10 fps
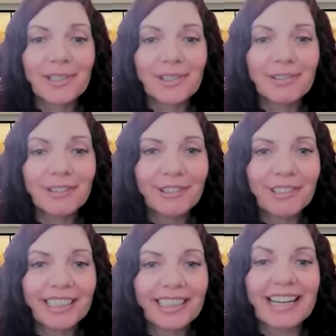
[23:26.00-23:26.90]

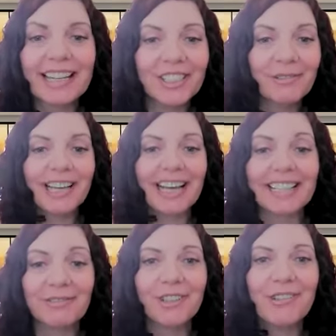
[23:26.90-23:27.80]
absolutely I just
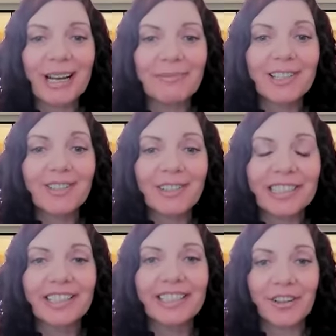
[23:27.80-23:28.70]
want to ask, were you
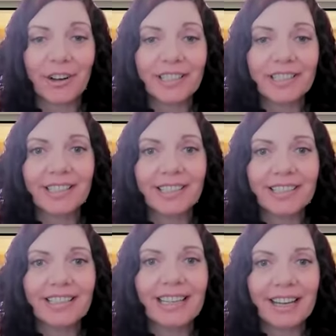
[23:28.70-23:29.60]
absolutely
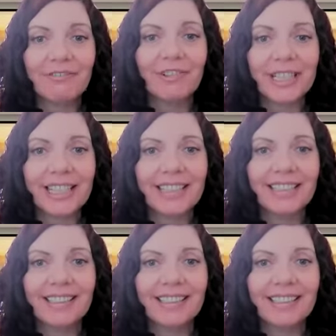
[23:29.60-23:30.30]
exhausted every